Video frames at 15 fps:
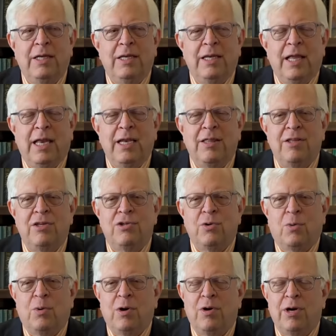not in this
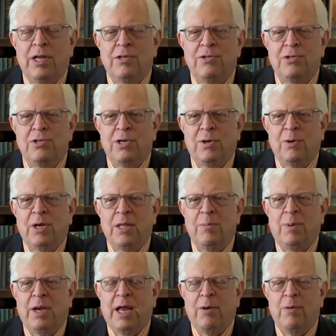order necessarily,
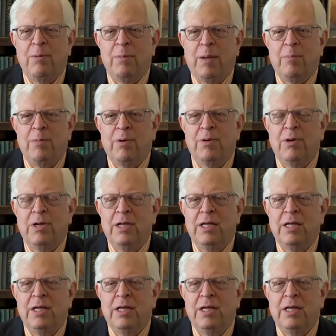but I remember.